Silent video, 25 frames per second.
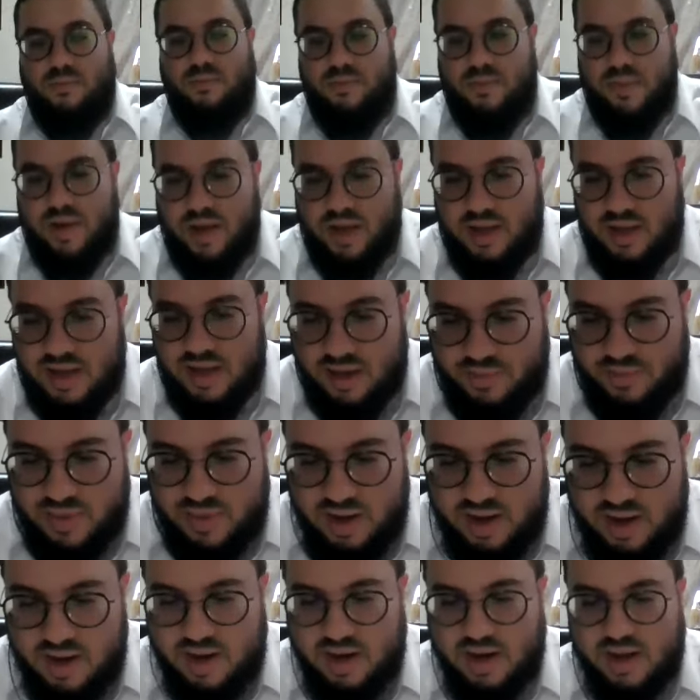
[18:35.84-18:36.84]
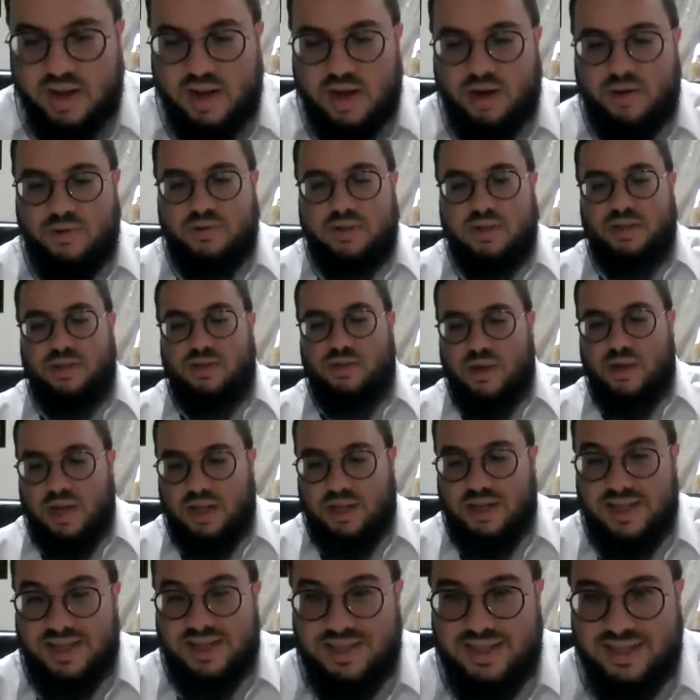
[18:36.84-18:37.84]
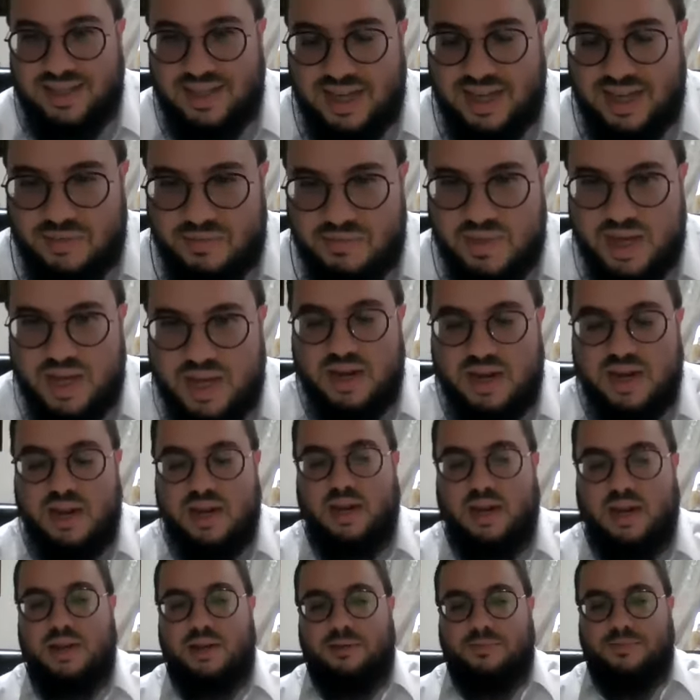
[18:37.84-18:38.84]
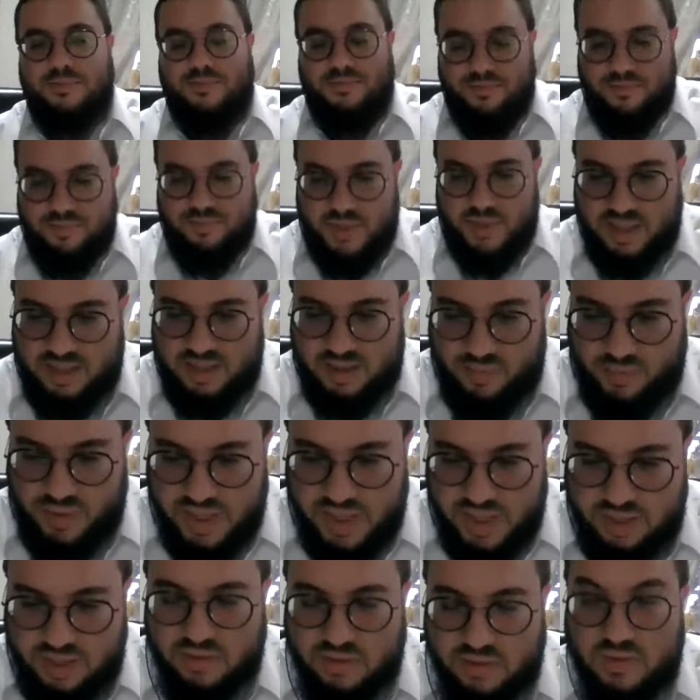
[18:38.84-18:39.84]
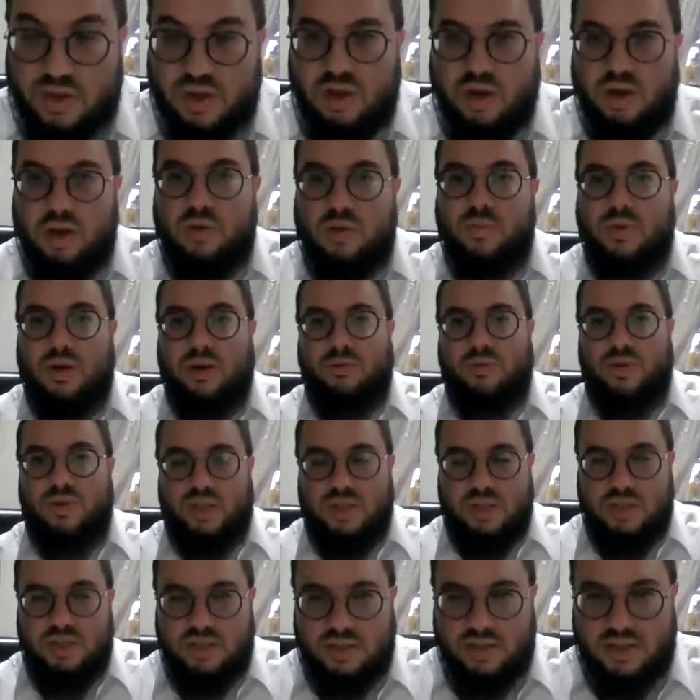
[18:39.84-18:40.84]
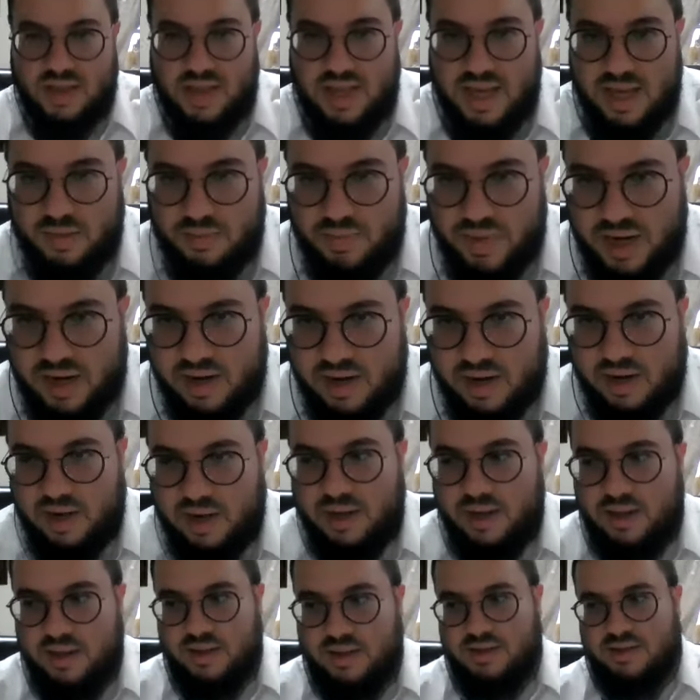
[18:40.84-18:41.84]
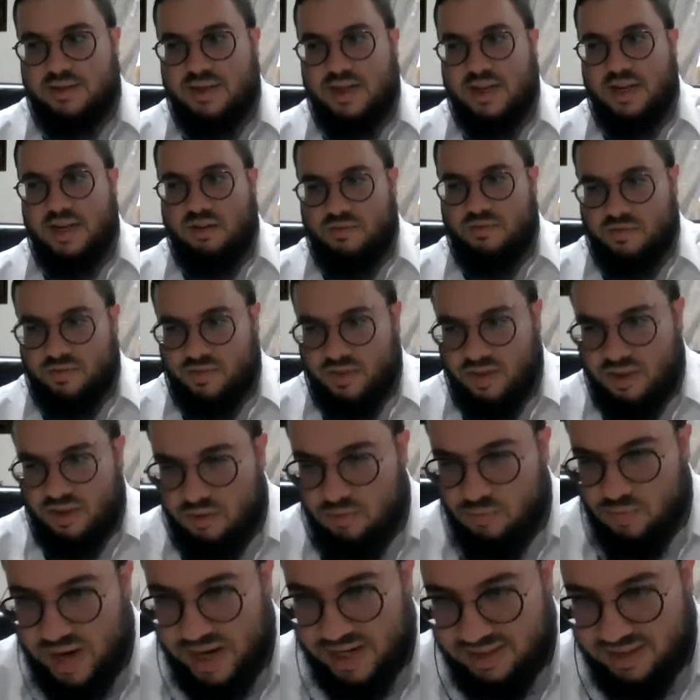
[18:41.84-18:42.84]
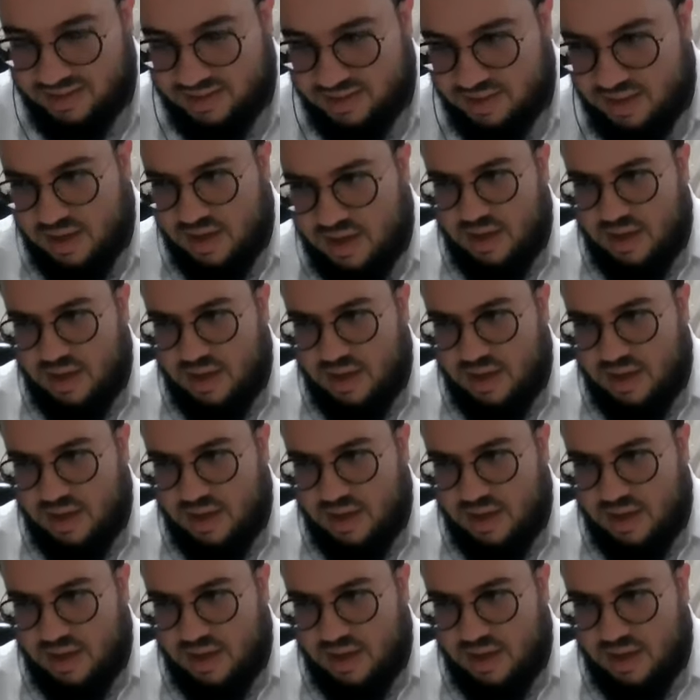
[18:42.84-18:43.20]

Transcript: Ben Yamin. Eretz Yisrael is Yamin, is a place of Chokhmah, which is Yamin, the side of the right.